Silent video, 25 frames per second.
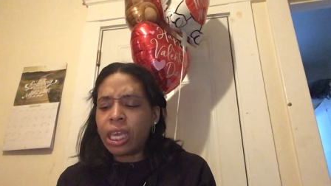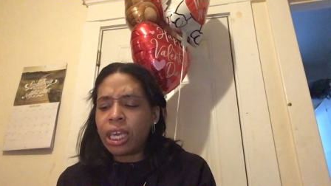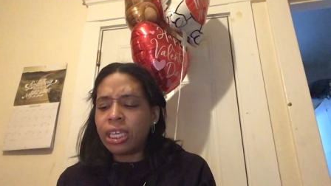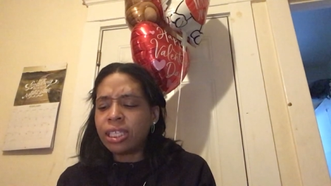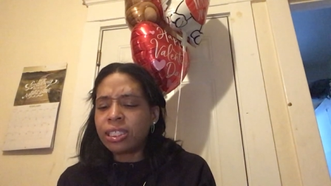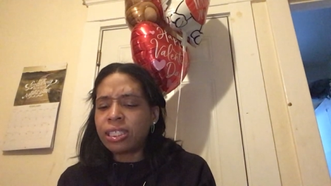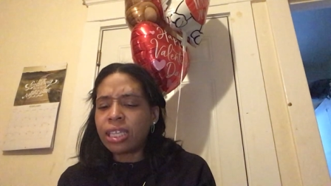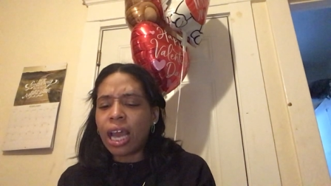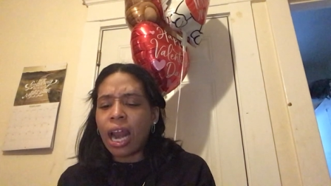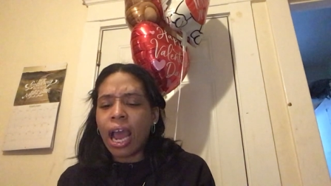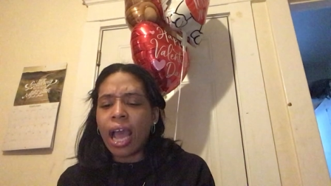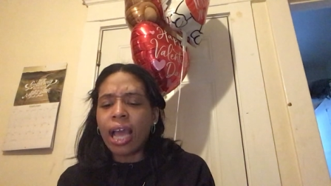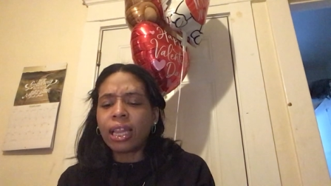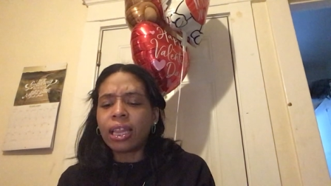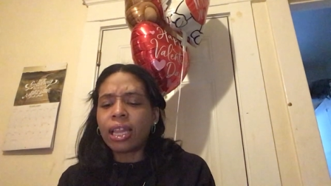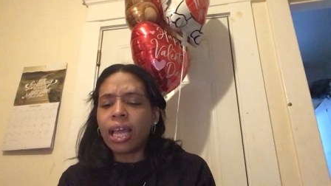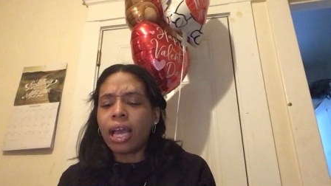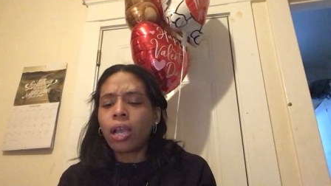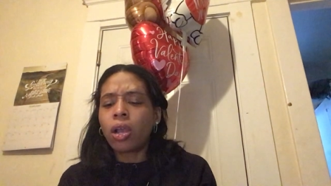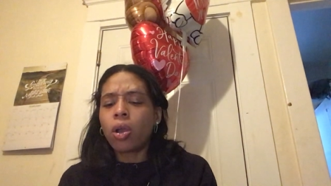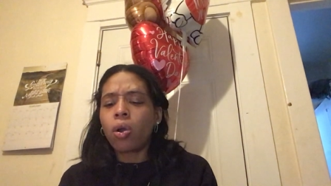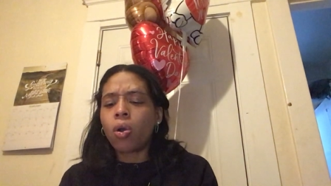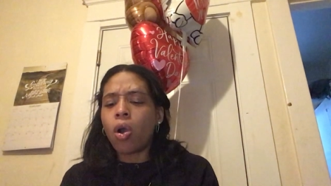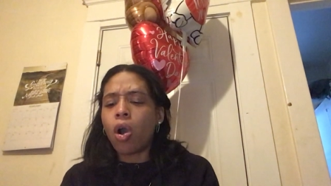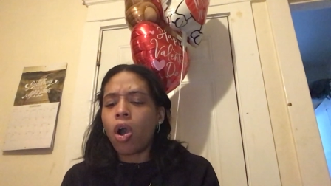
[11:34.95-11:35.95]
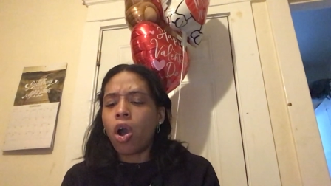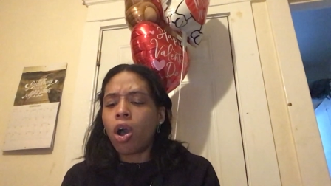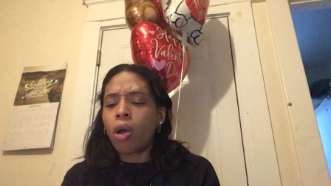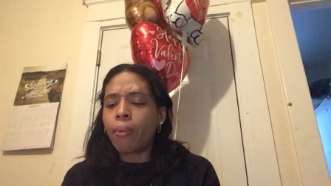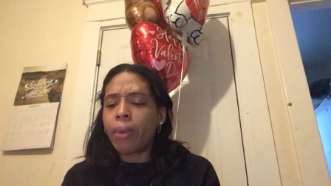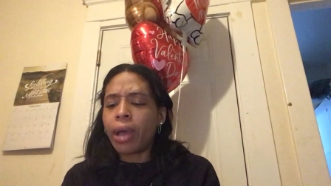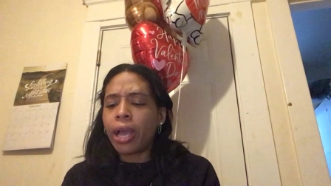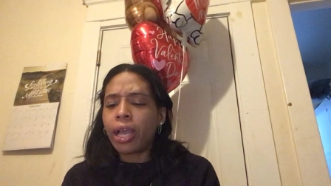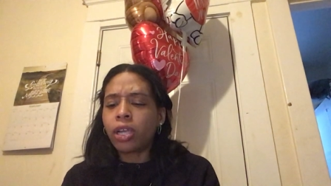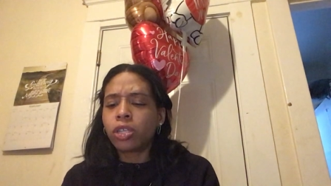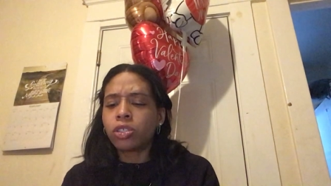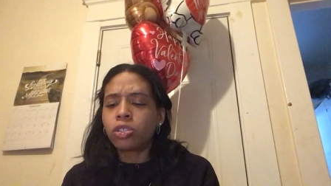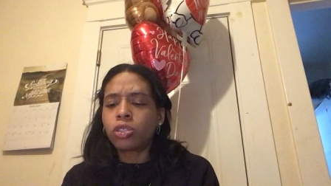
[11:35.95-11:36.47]
He said I let go all
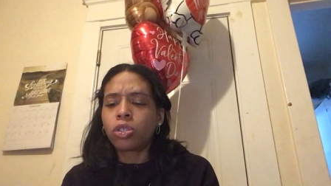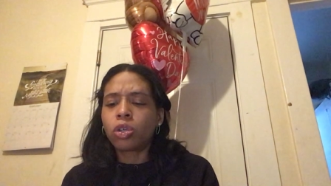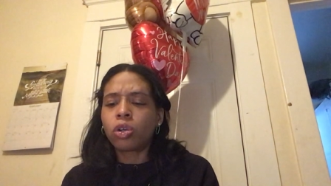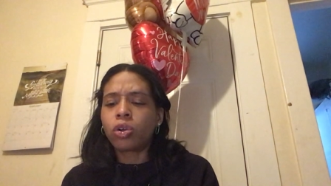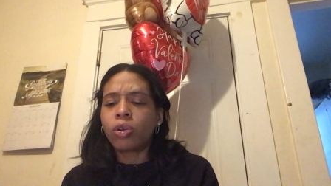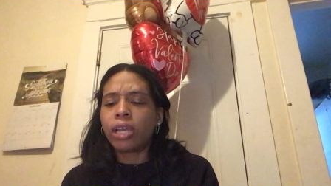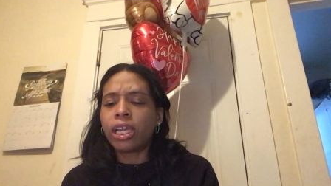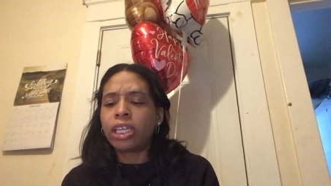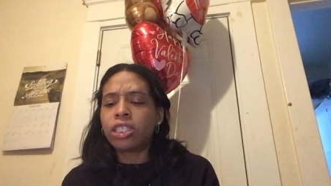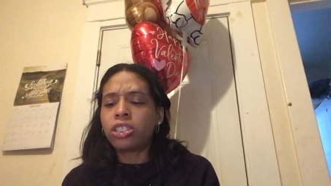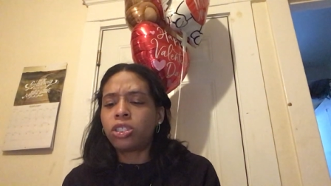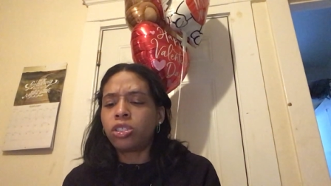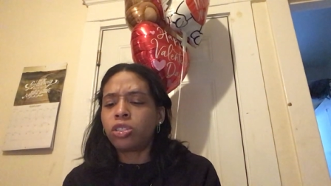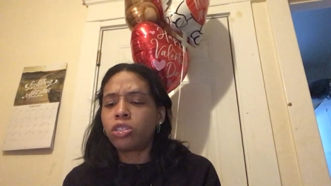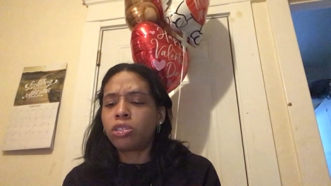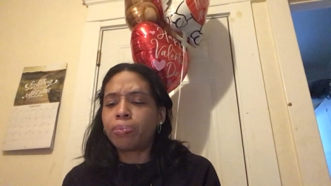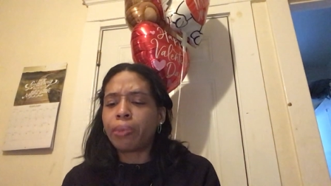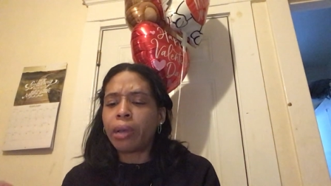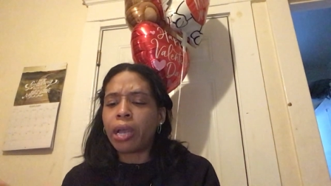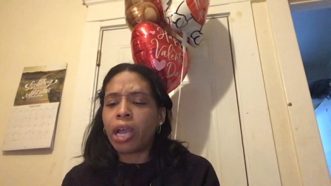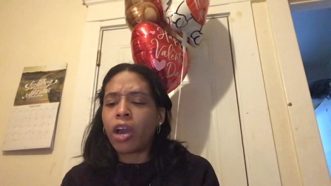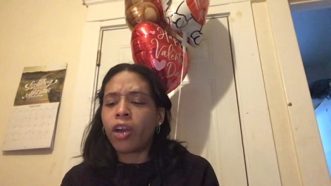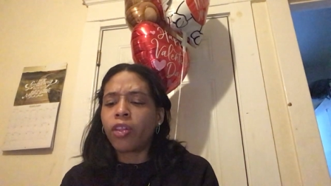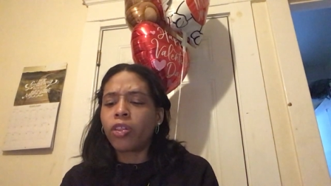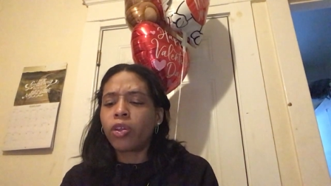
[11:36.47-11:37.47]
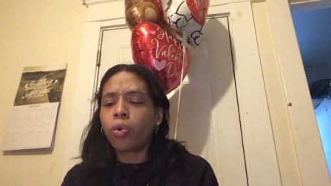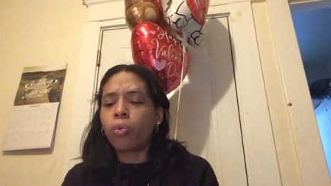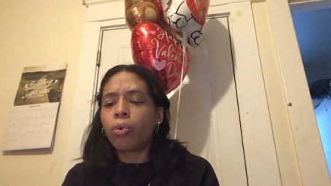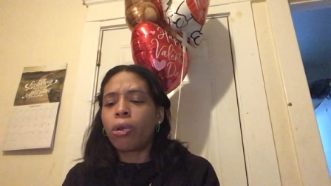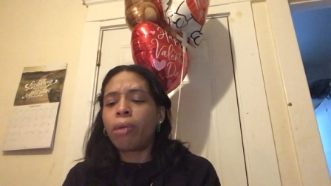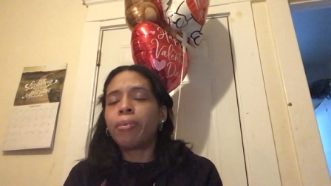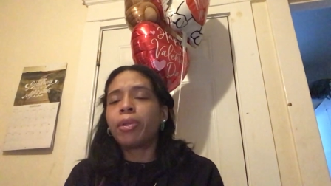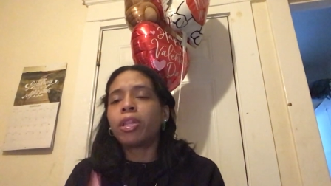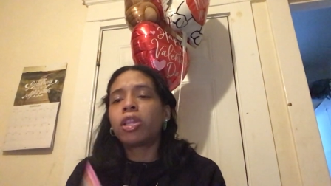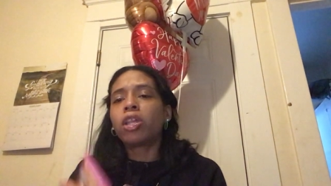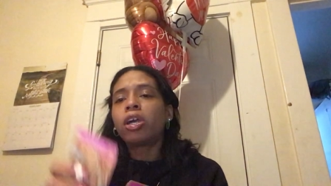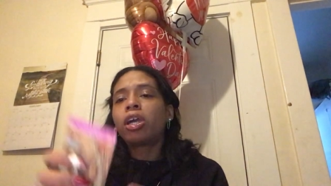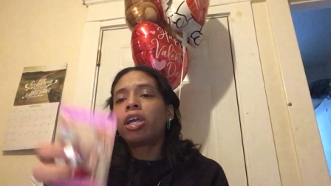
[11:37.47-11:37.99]
my control issues, my other
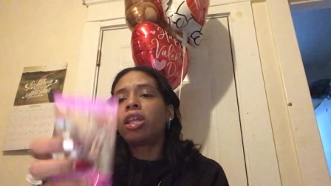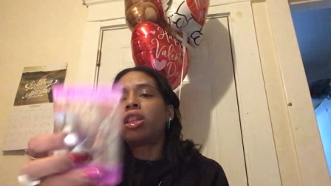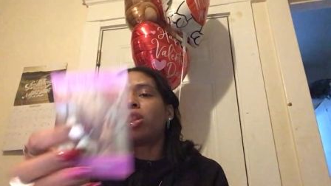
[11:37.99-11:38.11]
women. Look